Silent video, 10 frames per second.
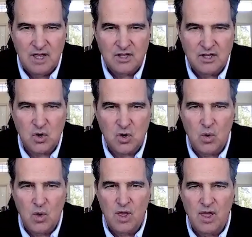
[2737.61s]
And
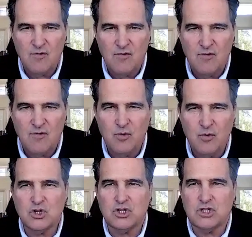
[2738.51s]
so, if we're
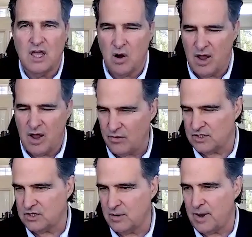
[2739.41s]
stuck in our
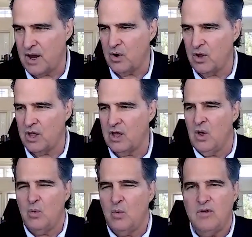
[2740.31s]
health in some
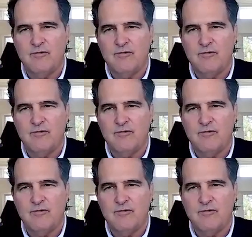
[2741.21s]
area,